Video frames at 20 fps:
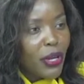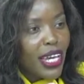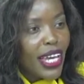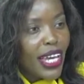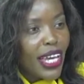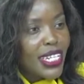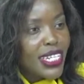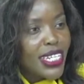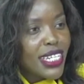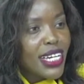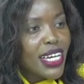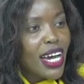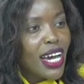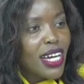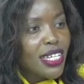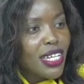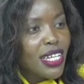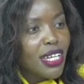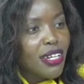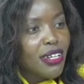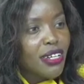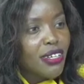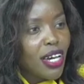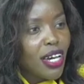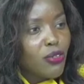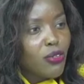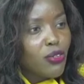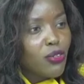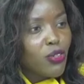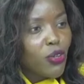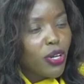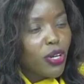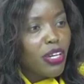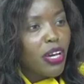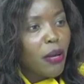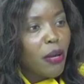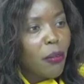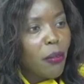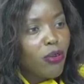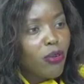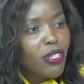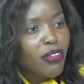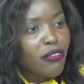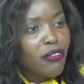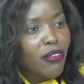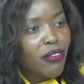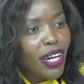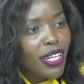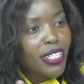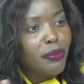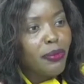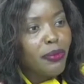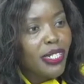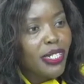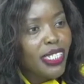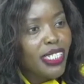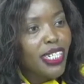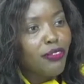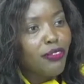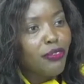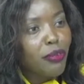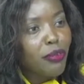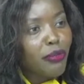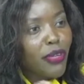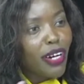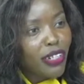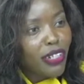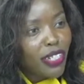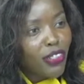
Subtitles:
Are we getting? Are you talking about a vice president from